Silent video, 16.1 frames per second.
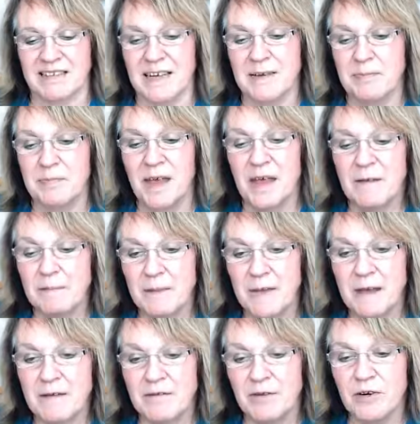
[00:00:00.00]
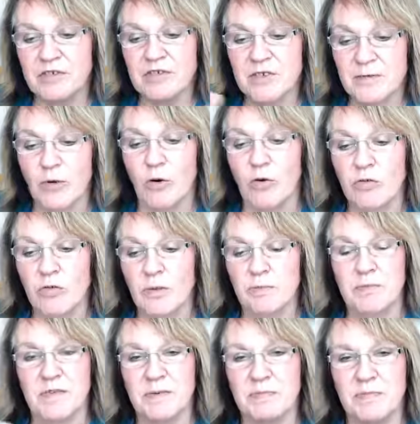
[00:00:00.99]
So, first of all,
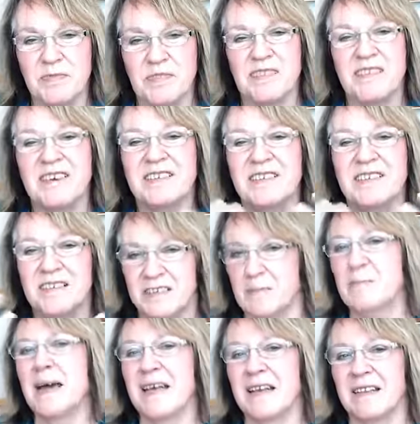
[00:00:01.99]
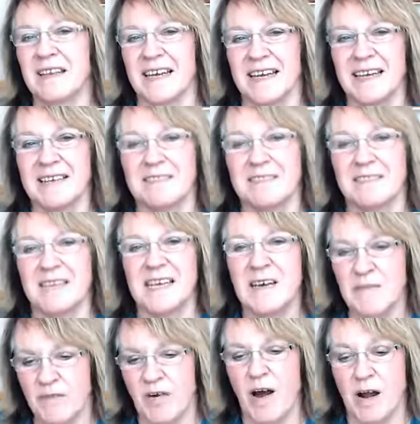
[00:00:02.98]
this is the main thing. It's the
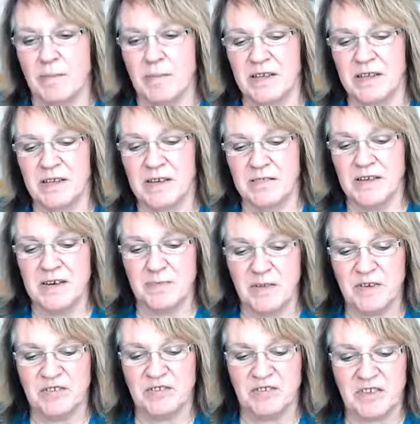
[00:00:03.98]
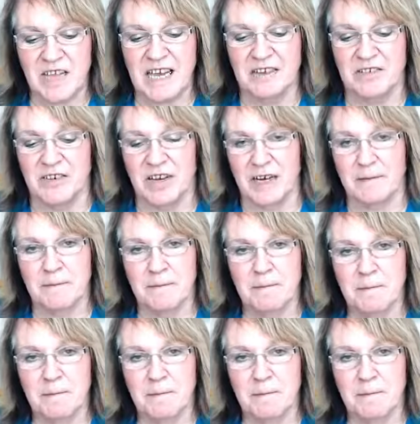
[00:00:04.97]
environment, the staging.